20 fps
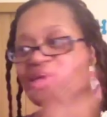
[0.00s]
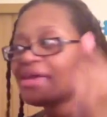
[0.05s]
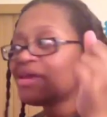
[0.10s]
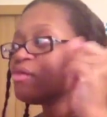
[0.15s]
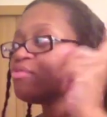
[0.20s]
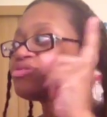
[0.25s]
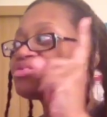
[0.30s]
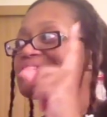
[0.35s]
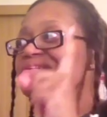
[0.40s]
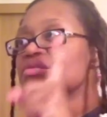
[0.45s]

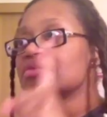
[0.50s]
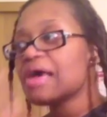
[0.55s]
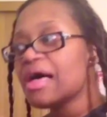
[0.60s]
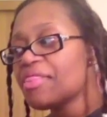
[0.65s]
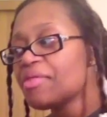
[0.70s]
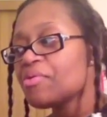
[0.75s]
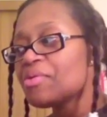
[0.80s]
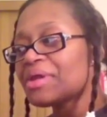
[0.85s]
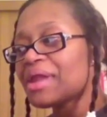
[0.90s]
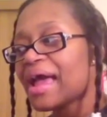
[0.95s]
It was
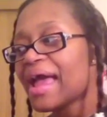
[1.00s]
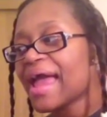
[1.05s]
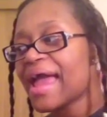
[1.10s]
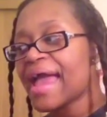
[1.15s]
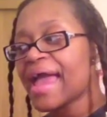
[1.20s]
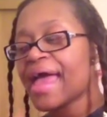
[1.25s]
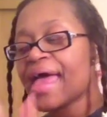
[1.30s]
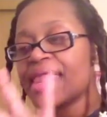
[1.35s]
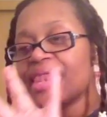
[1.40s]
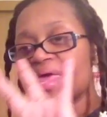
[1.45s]
another one I
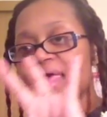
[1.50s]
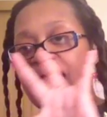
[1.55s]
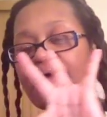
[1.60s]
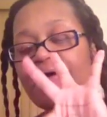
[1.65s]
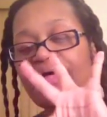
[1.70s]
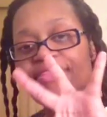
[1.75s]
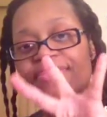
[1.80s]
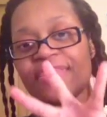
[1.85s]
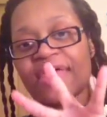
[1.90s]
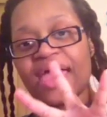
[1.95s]
had
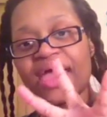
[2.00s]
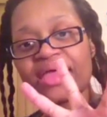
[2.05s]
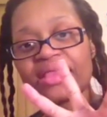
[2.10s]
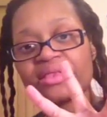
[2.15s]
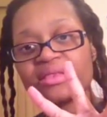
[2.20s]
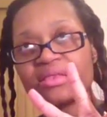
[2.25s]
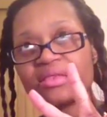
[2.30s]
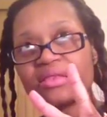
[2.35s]
that